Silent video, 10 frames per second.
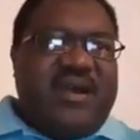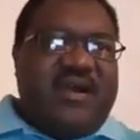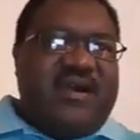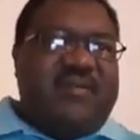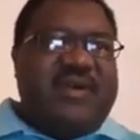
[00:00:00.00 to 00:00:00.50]

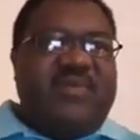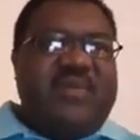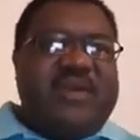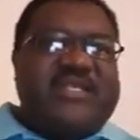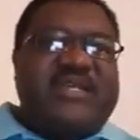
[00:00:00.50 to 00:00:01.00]
but
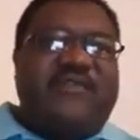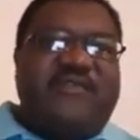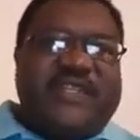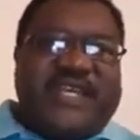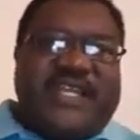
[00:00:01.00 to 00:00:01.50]
we must have
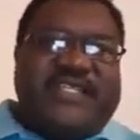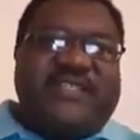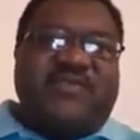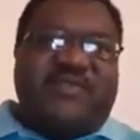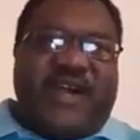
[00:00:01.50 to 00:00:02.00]

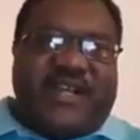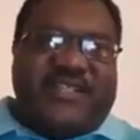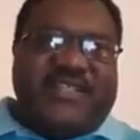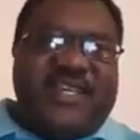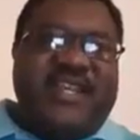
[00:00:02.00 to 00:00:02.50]
fidelity to
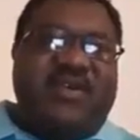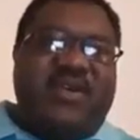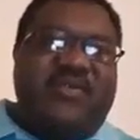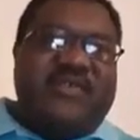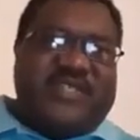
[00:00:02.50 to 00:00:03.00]
facts in
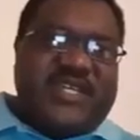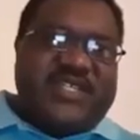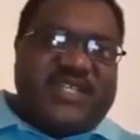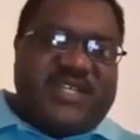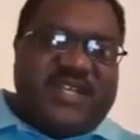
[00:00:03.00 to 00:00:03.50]
our
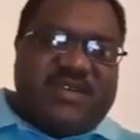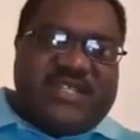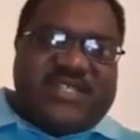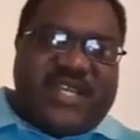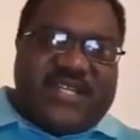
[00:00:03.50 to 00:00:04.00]
conversation, in our
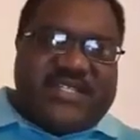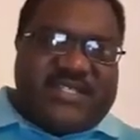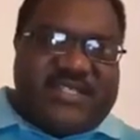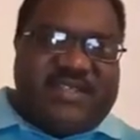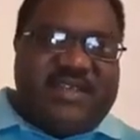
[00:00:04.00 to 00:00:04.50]

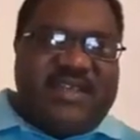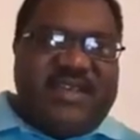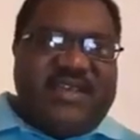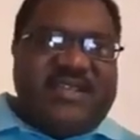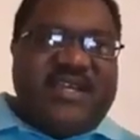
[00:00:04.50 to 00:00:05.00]
discussions.
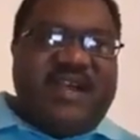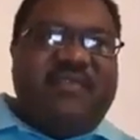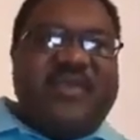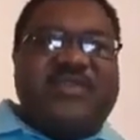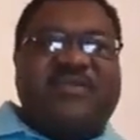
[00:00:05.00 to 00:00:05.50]
The
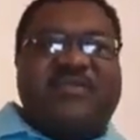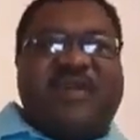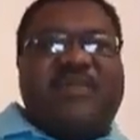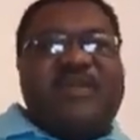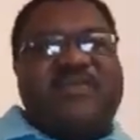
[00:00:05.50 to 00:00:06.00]
government of the
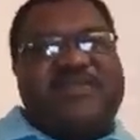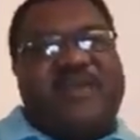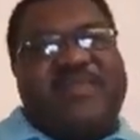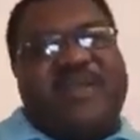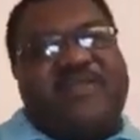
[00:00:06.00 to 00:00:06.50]
Republic of
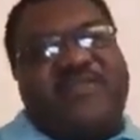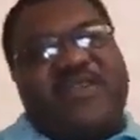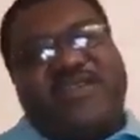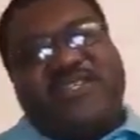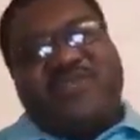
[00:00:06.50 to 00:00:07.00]
Zambia under
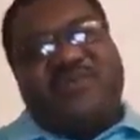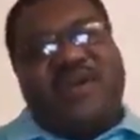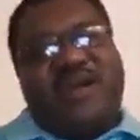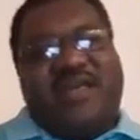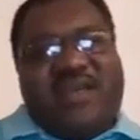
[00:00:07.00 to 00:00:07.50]
Frederick
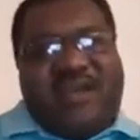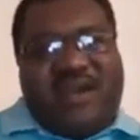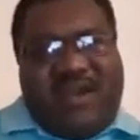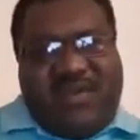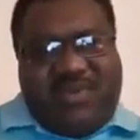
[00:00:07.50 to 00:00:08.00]
Chiluba,
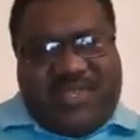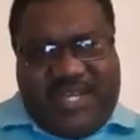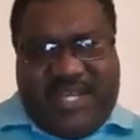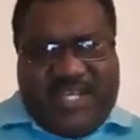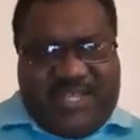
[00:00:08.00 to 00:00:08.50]

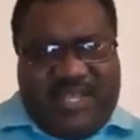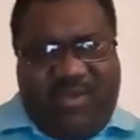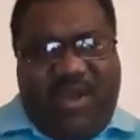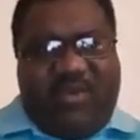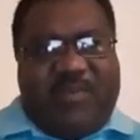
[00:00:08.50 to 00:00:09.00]
with Edith
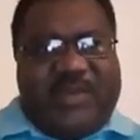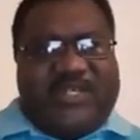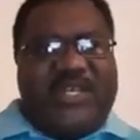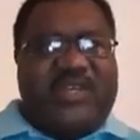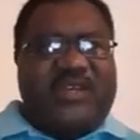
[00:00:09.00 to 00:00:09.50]
Nawakwi
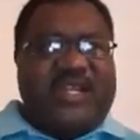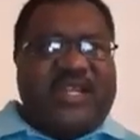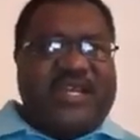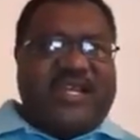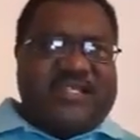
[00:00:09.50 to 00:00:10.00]

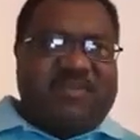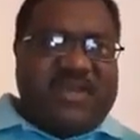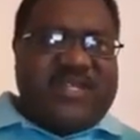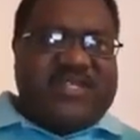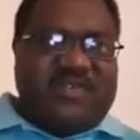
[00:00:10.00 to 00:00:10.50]
particularly as the
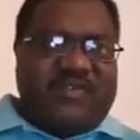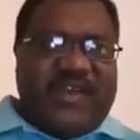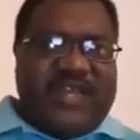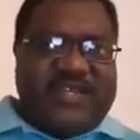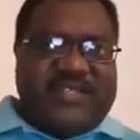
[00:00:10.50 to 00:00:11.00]
Minister of
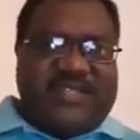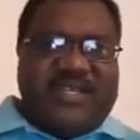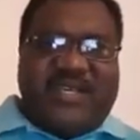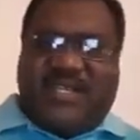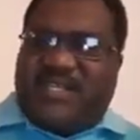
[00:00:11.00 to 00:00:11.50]

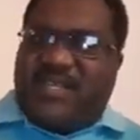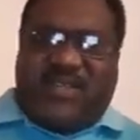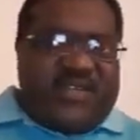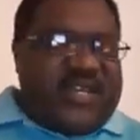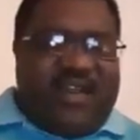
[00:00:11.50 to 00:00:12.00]
Finance, did
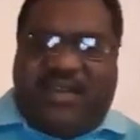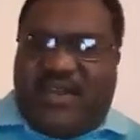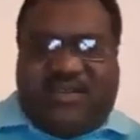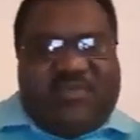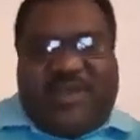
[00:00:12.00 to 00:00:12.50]
not
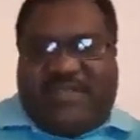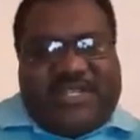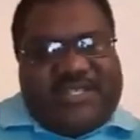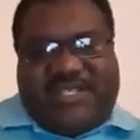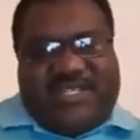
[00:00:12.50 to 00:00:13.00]
carry out
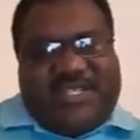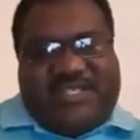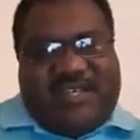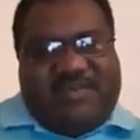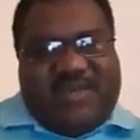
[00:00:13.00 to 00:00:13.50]
privatization
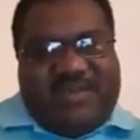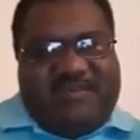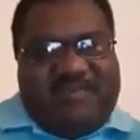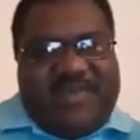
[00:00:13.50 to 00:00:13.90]
in Zambia